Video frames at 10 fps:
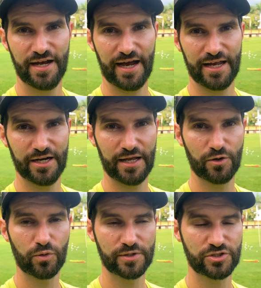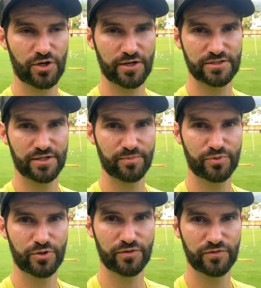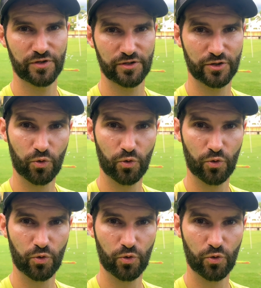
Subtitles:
and always trying to improve the